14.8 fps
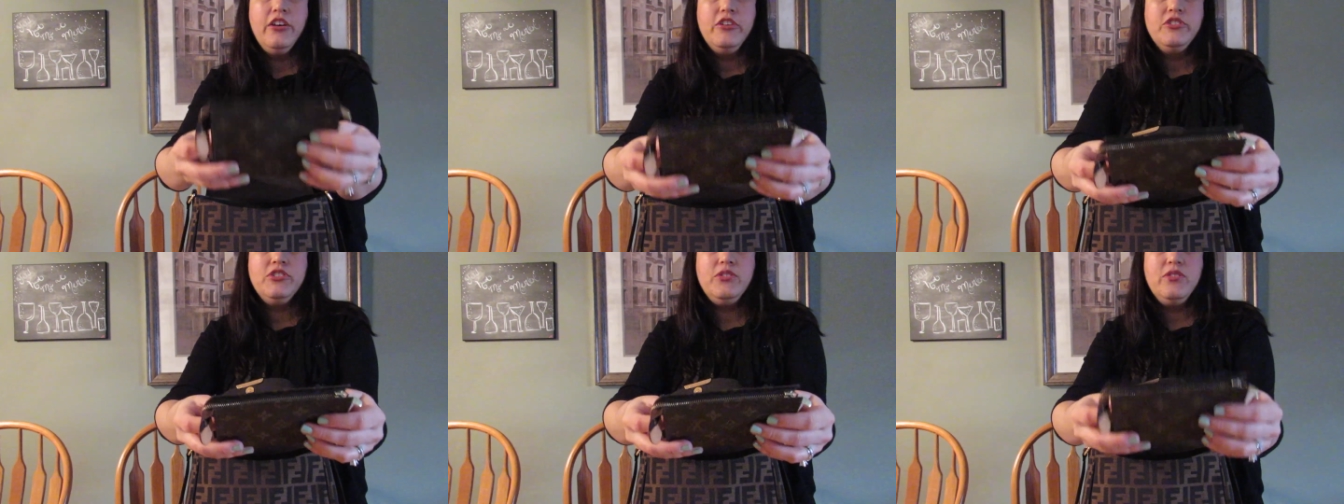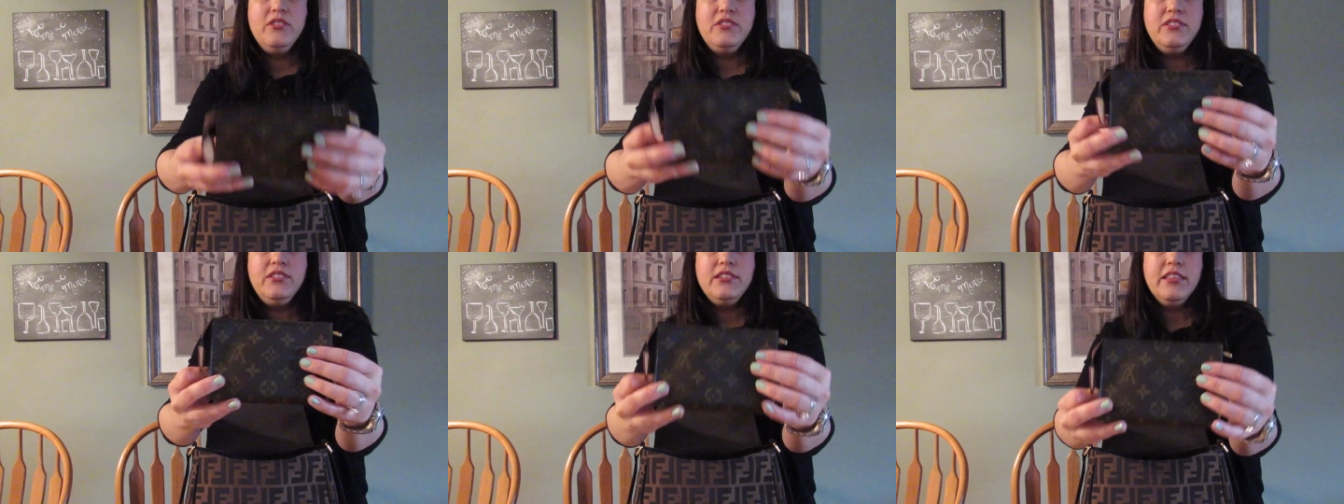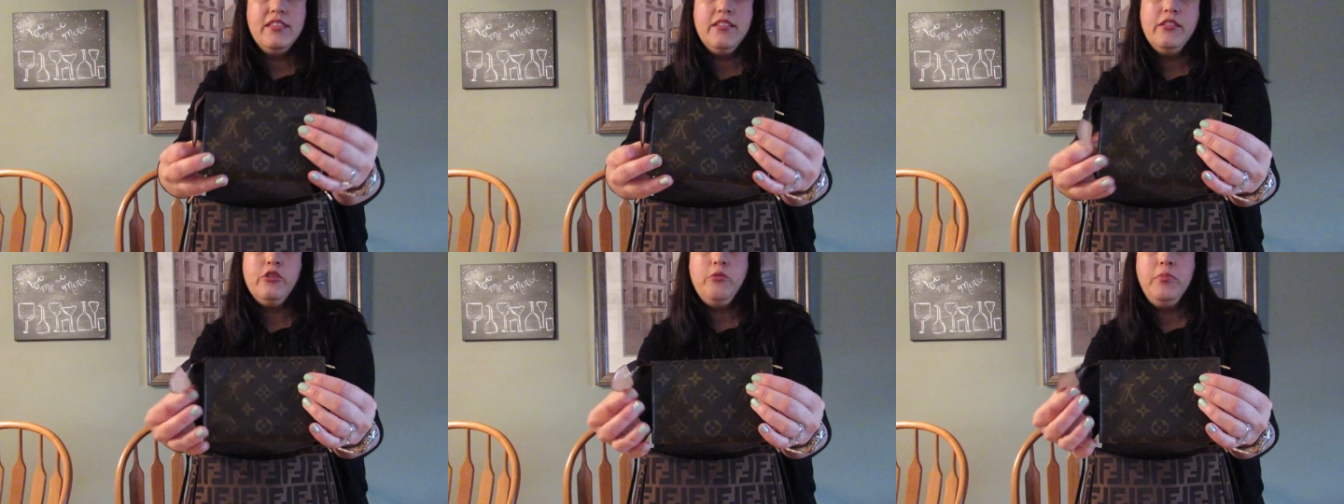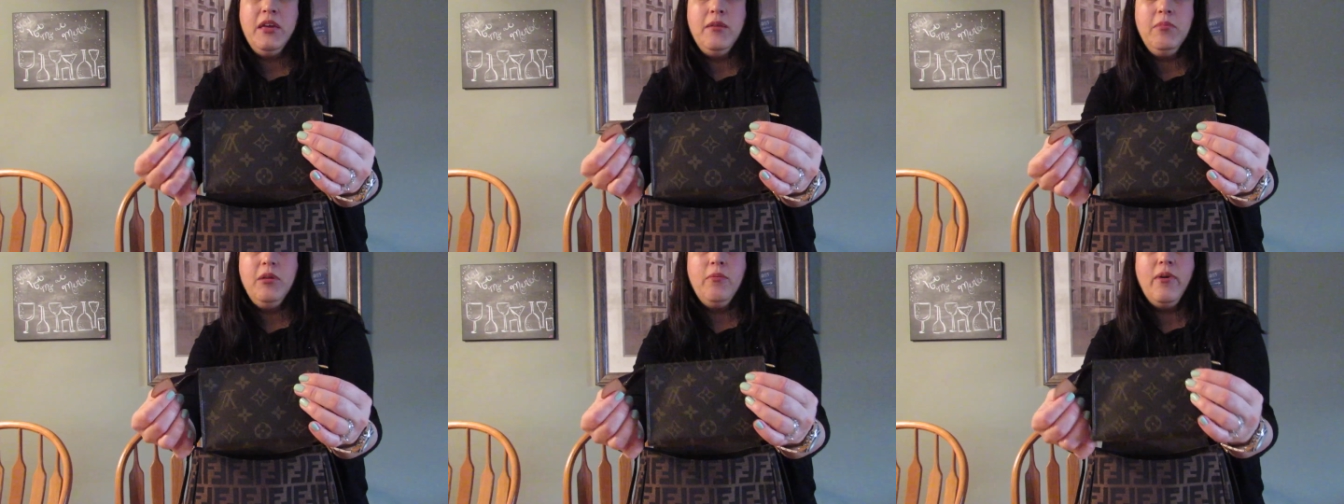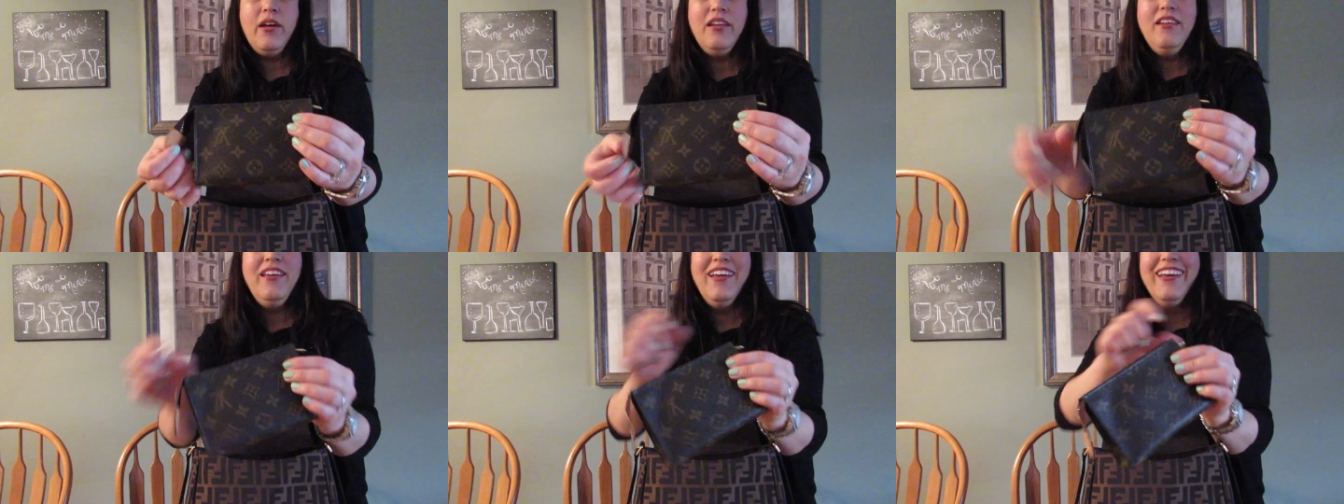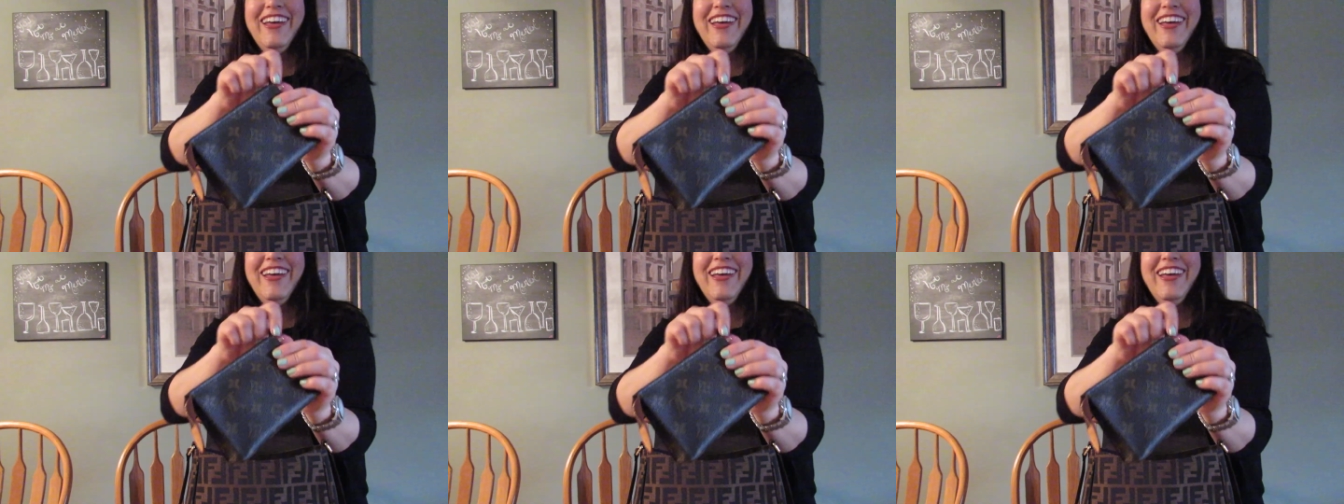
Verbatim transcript: So this is like the little baby one.